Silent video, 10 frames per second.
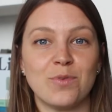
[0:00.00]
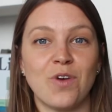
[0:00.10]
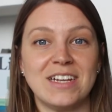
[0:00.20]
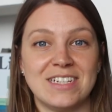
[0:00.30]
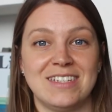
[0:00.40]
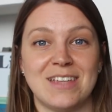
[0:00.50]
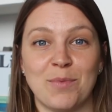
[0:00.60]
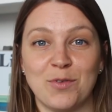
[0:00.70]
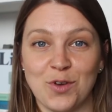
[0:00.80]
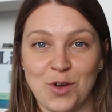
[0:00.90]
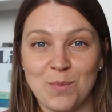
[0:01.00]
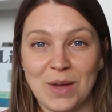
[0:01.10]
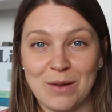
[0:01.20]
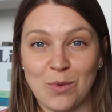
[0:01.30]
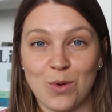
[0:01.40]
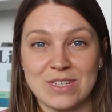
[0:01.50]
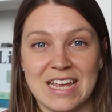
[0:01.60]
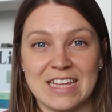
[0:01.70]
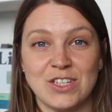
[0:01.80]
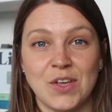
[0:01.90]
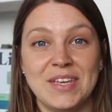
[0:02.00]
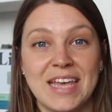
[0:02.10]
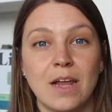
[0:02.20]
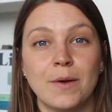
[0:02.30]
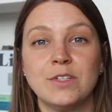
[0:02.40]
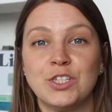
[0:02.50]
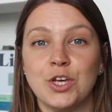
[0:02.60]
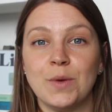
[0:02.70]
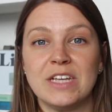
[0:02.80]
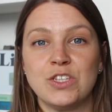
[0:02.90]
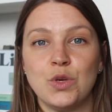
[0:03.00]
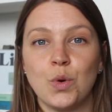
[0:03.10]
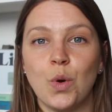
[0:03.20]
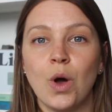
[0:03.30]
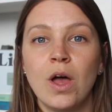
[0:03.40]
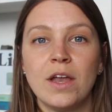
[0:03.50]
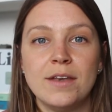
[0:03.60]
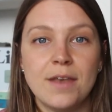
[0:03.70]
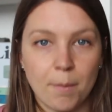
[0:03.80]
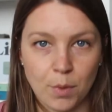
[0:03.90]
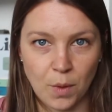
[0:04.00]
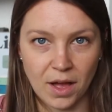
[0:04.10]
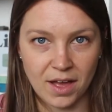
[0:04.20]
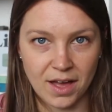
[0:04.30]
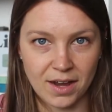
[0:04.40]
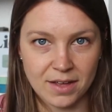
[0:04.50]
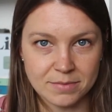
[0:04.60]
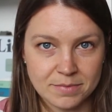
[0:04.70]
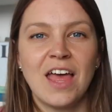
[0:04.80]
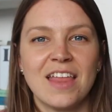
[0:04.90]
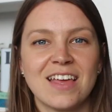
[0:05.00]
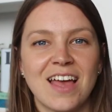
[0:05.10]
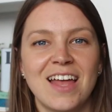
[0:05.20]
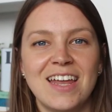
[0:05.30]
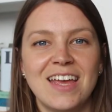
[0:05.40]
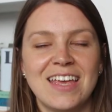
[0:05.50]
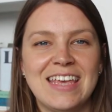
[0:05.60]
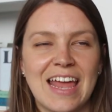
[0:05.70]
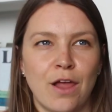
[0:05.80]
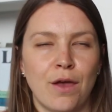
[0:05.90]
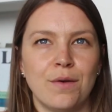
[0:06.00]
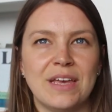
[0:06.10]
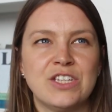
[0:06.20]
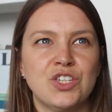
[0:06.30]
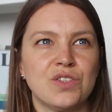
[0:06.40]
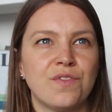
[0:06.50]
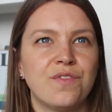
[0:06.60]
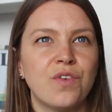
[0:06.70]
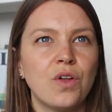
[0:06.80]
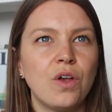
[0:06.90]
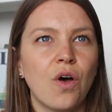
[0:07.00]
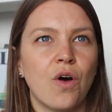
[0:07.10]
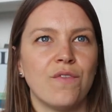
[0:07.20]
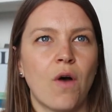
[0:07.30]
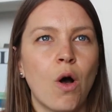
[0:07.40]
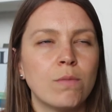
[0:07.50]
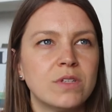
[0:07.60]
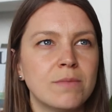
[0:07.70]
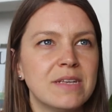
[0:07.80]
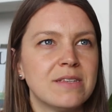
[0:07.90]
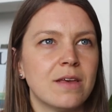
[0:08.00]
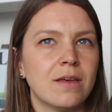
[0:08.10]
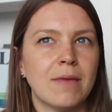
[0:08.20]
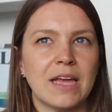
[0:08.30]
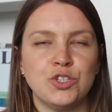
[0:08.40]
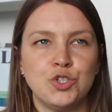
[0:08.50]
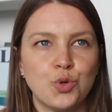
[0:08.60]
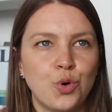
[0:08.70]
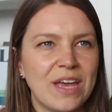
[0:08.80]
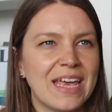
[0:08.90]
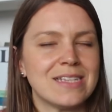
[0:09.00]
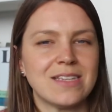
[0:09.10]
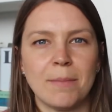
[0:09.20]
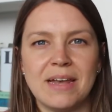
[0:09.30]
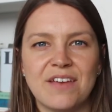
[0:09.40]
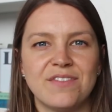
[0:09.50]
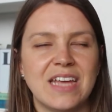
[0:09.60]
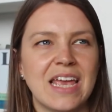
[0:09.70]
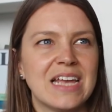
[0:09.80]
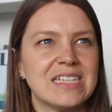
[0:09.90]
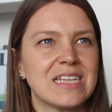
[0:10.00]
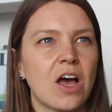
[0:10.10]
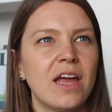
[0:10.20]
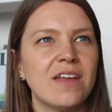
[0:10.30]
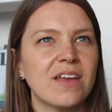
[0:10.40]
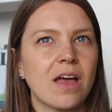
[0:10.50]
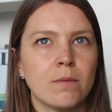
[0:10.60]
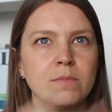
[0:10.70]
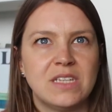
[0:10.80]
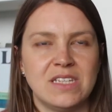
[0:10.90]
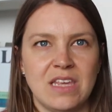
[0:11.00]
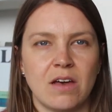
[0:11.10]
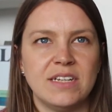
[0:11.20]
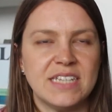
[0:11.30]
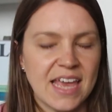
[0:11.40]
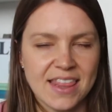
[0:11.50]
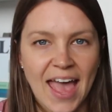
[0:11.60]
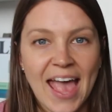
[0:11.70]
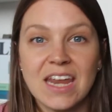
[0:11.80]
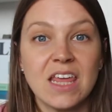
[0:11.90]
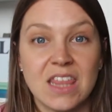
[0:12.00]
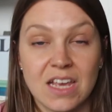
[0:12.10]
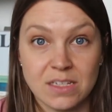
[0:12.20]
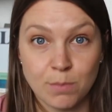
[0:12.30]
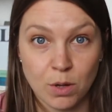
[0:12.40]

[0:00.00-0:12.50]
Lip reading: brightens up a room when it walks in, so yellow 02 is your number one colour. The colour yellow is just full of optimism and joy, it's uplifting, it kind of encompasses the idea that anything is